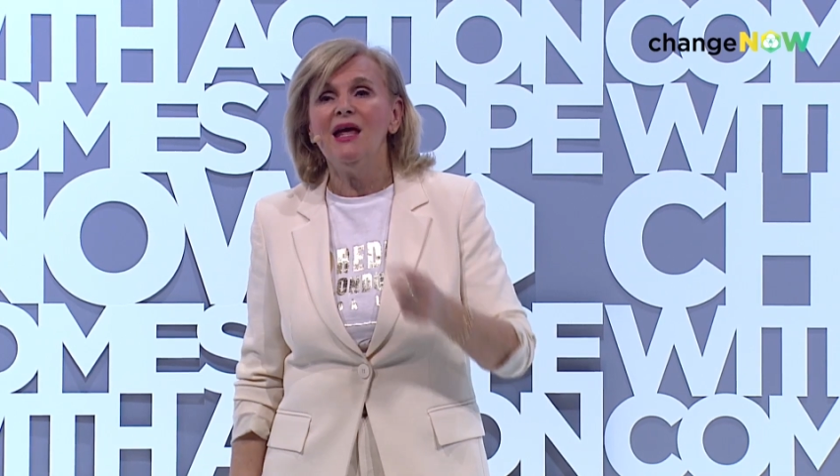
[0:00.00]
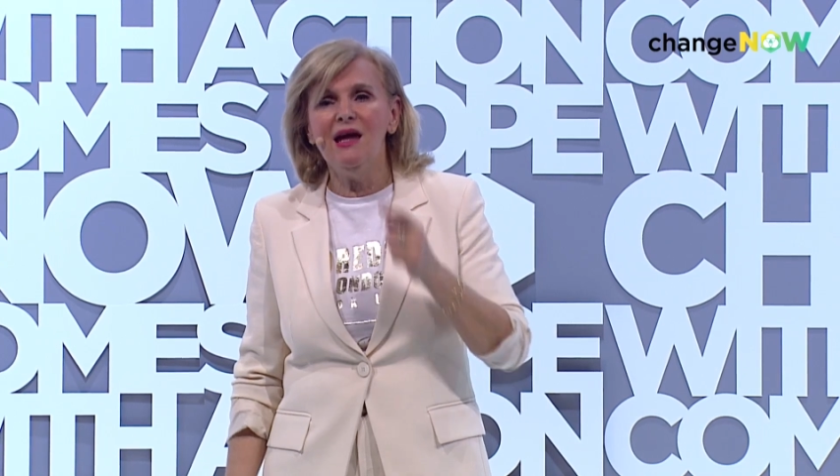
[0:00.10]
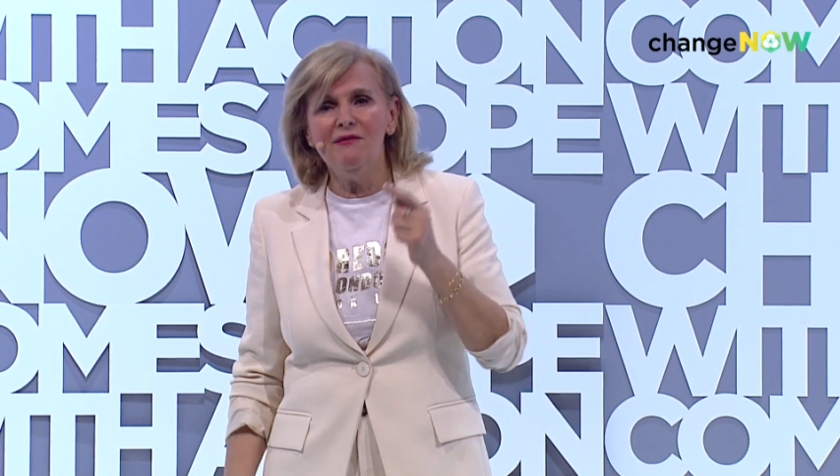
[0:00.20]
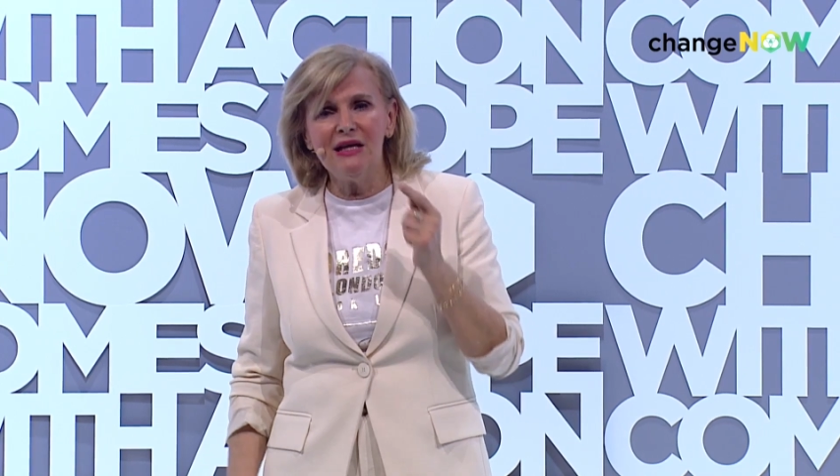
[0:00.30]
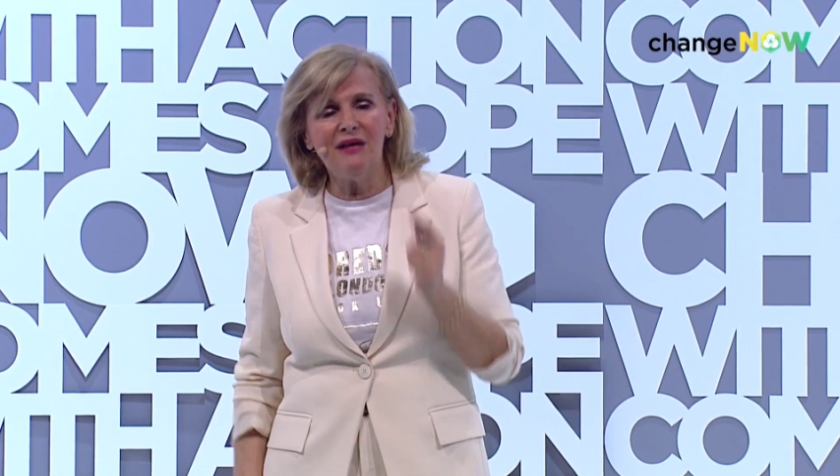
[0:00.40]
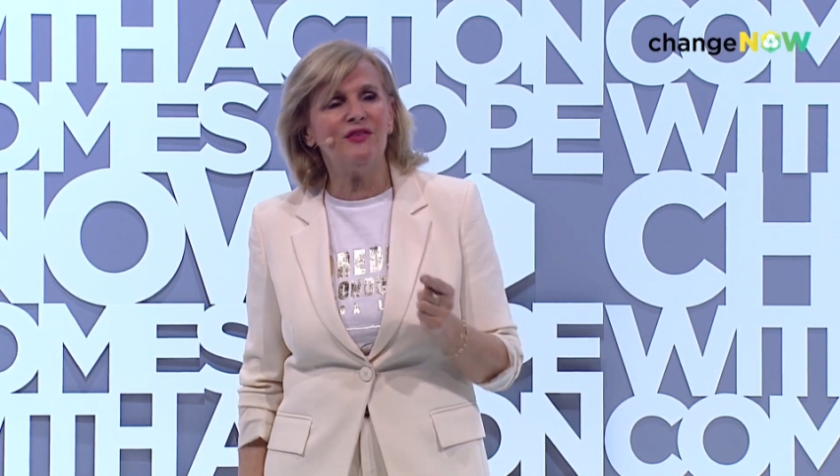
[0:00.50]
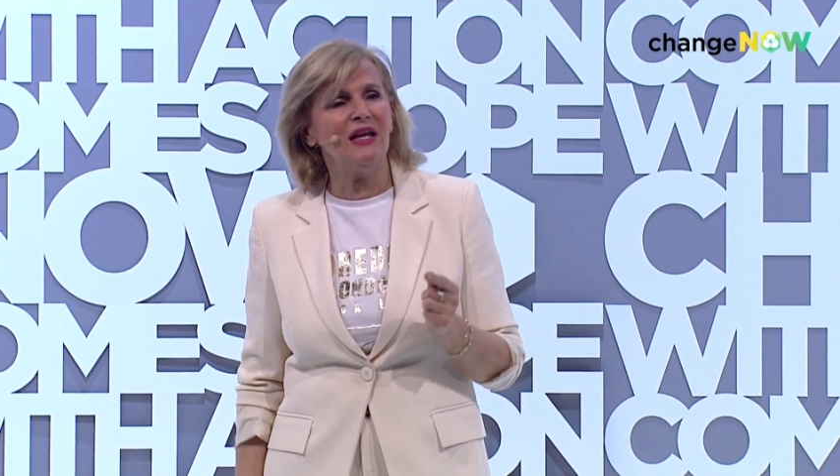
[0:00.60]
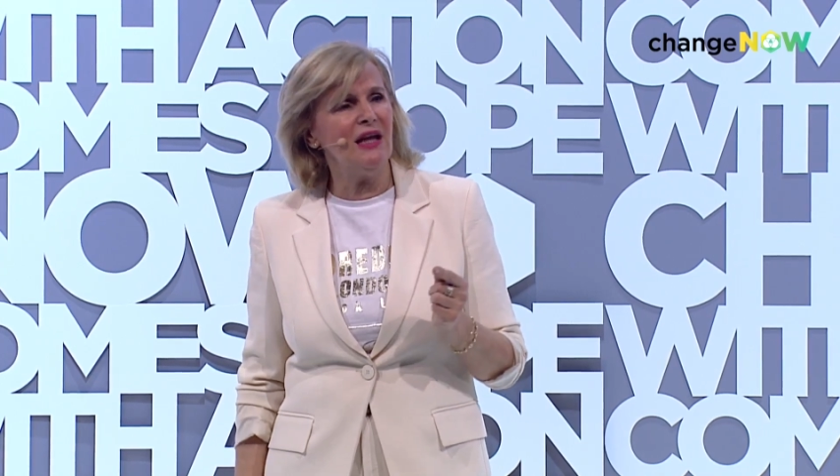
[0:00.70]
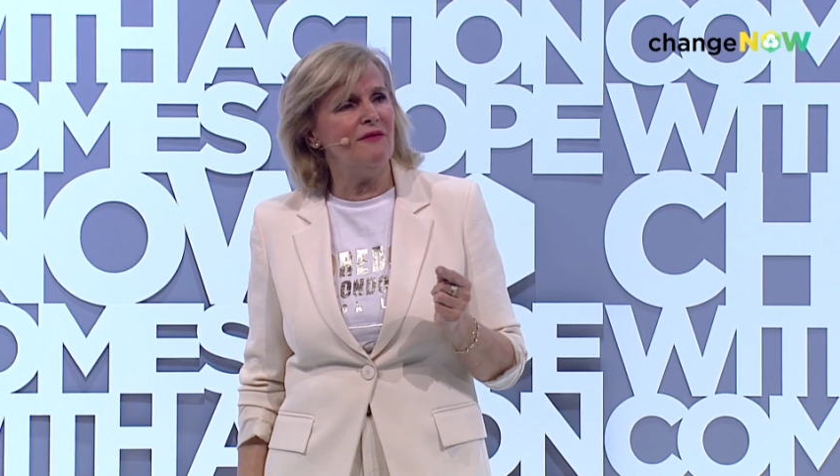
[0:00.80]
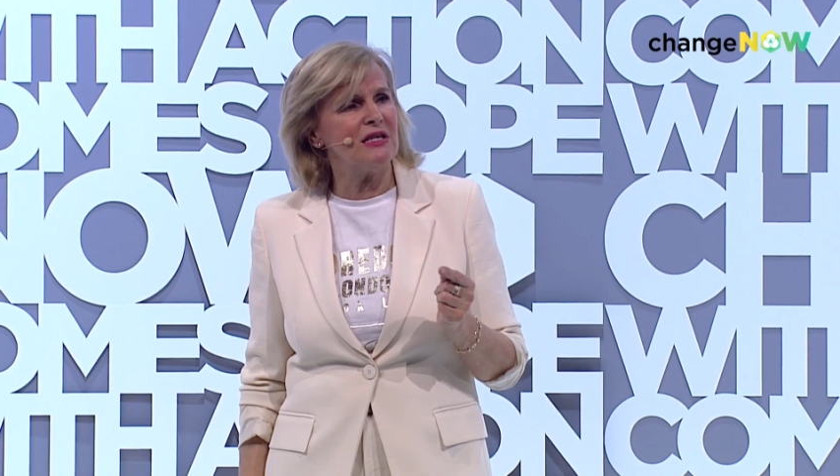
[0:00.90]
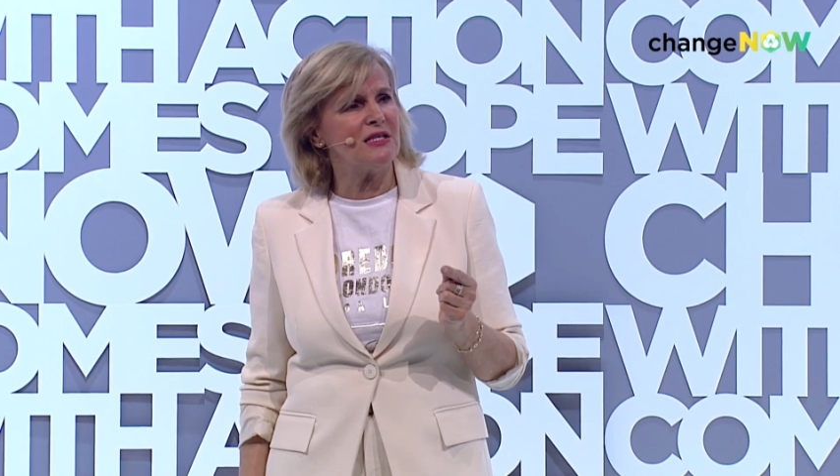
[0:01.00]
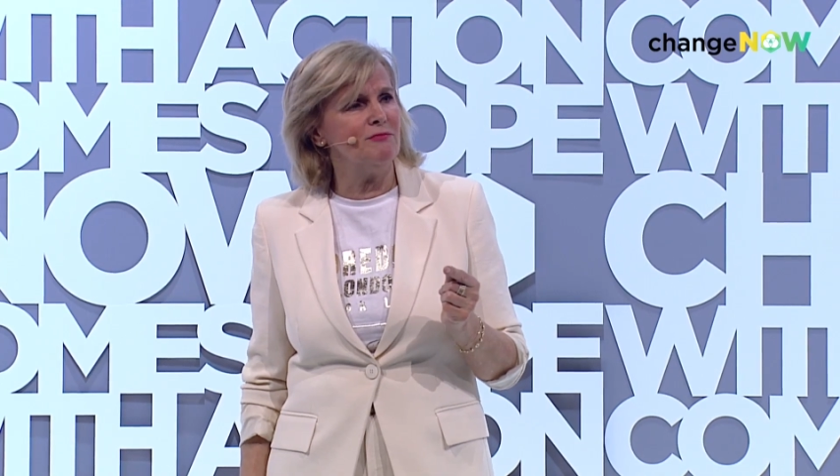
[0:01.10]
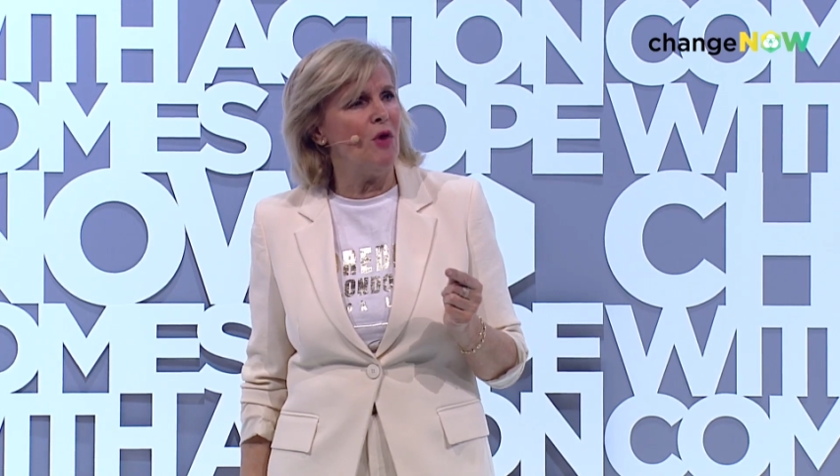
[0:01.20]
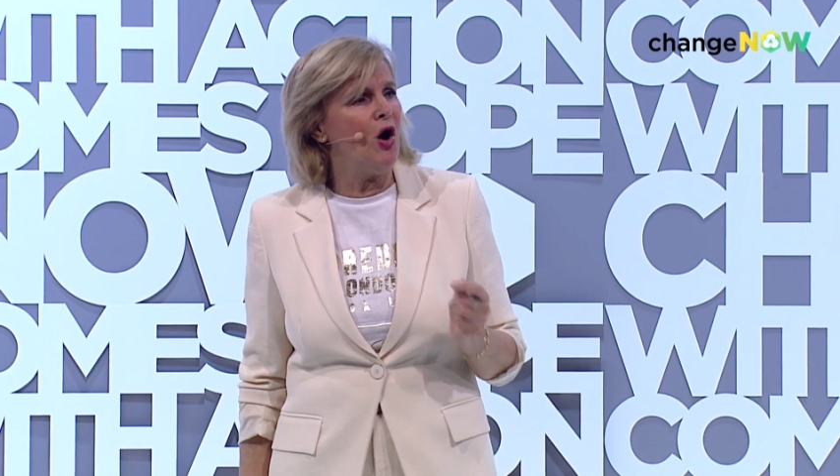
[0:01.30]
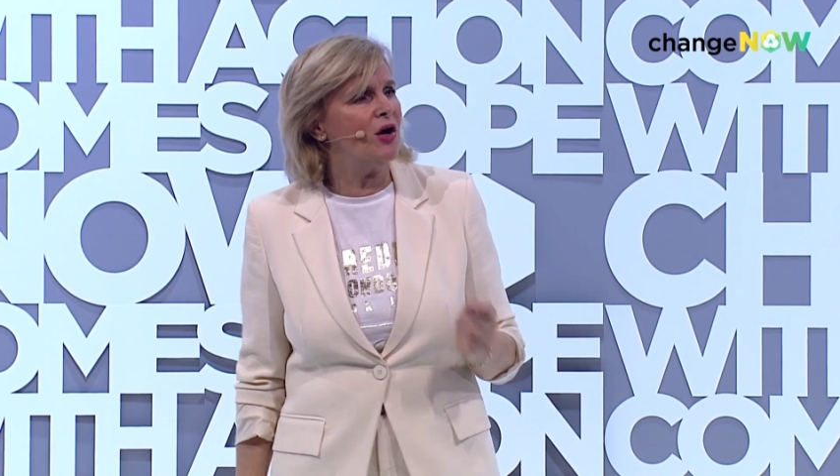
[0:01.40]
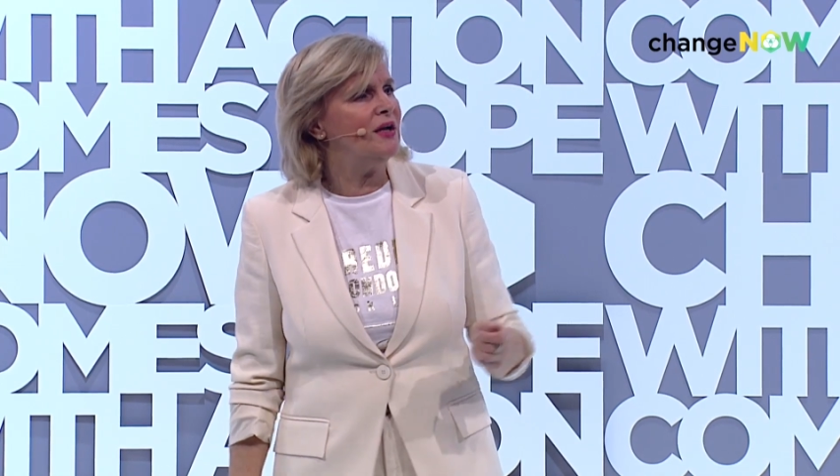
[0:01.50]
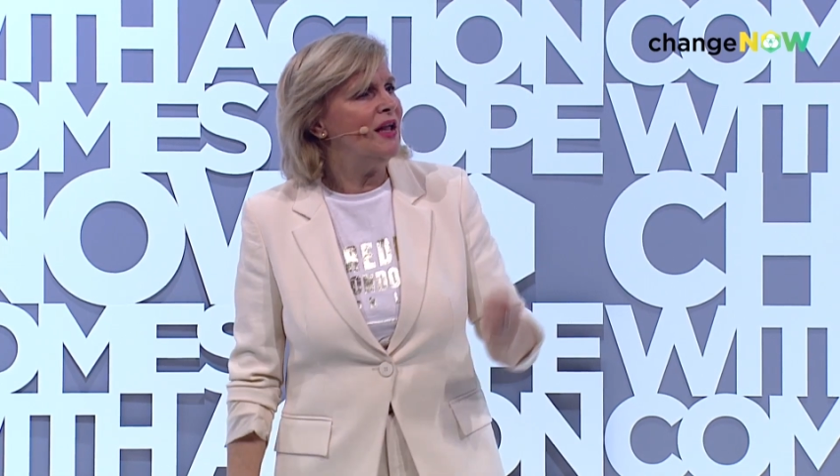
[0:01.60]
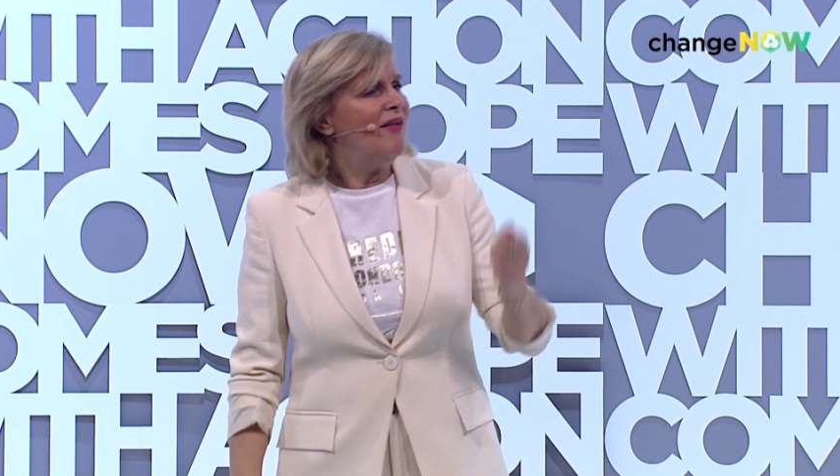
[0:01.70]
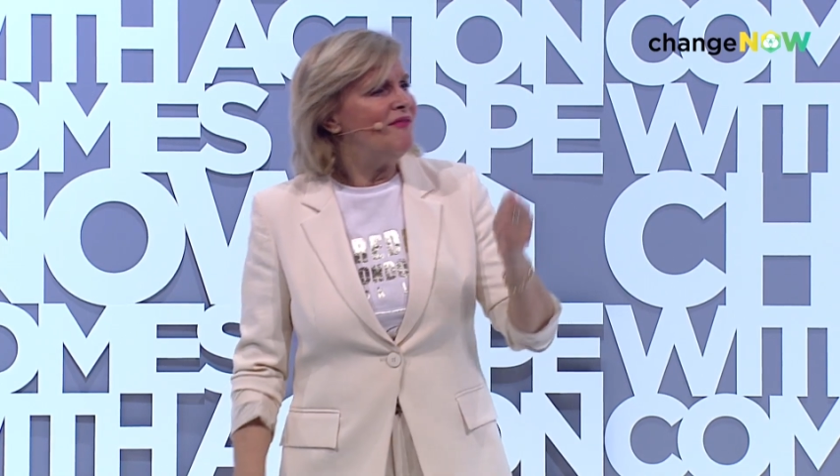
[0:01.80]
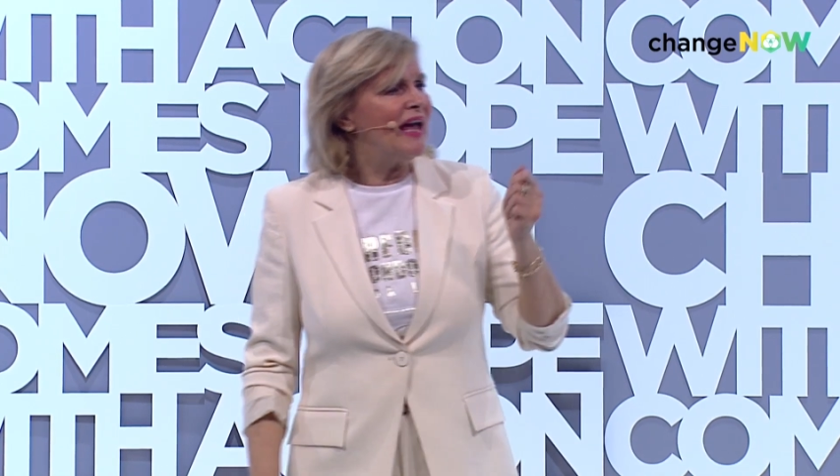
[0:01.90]
even if they never smoke,
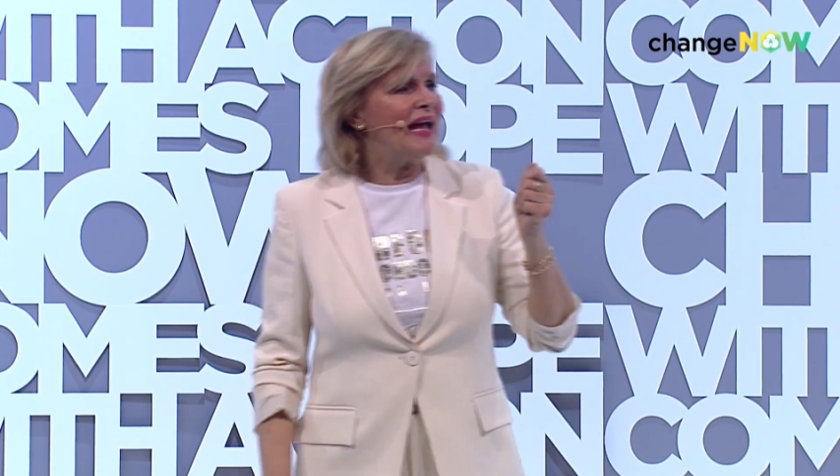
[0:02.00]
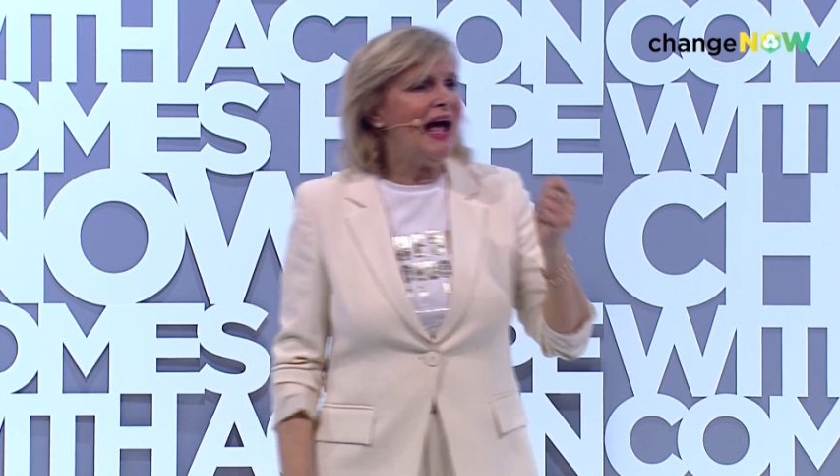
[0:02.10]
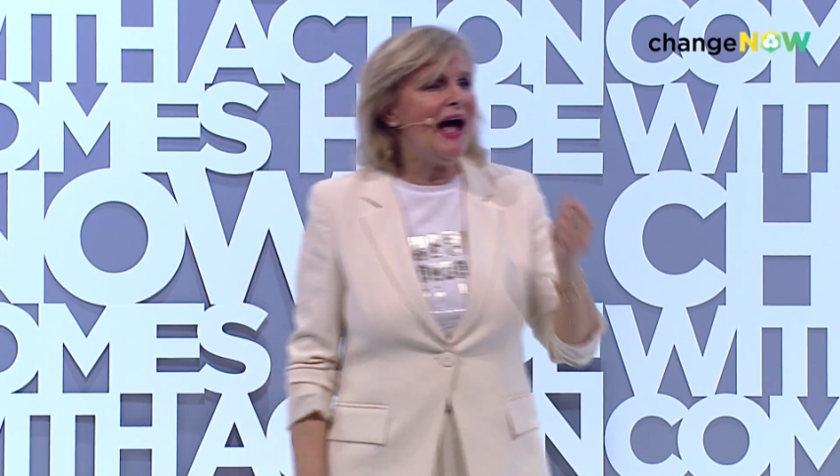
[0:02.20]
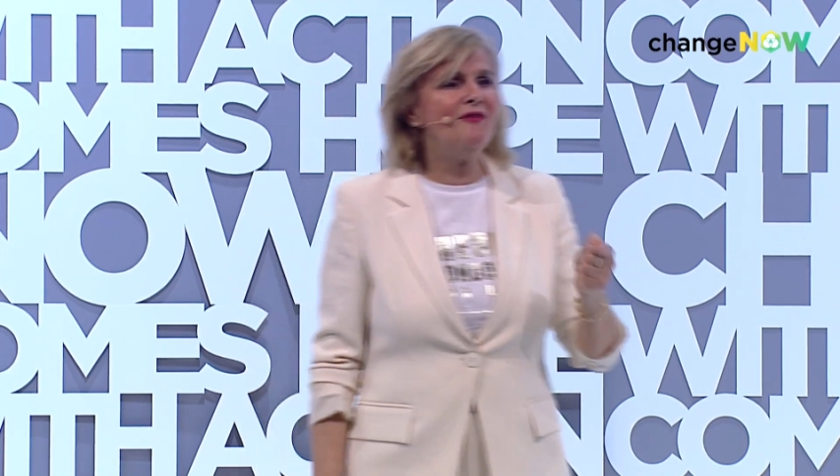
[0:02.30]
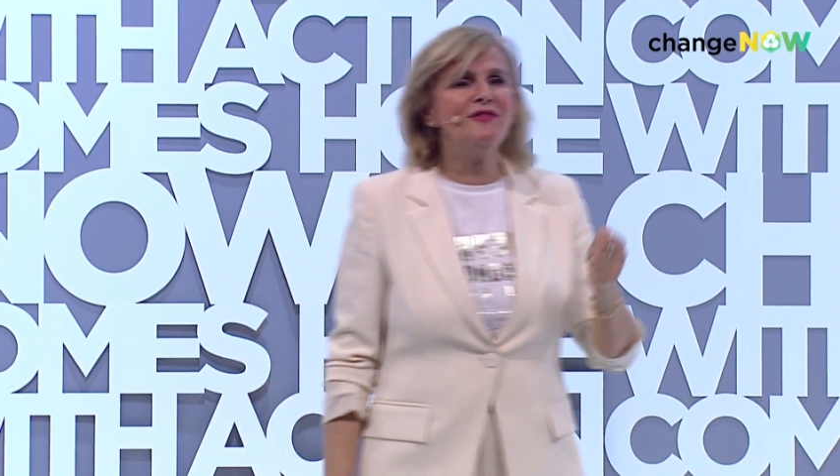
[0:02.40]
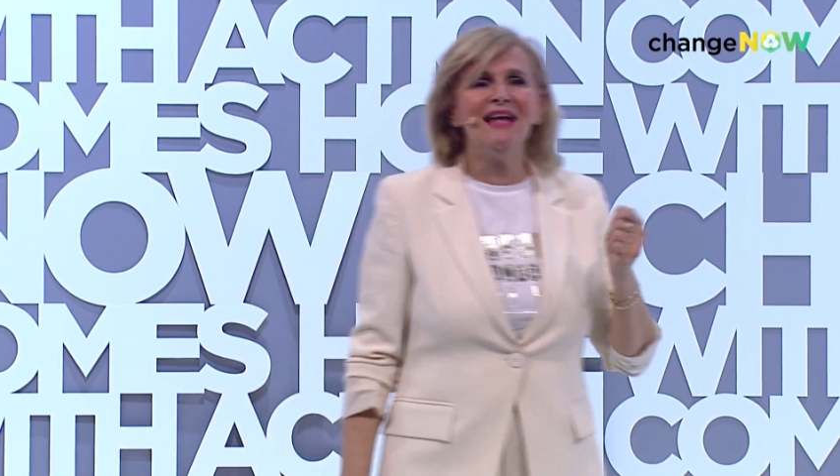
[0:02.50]
they have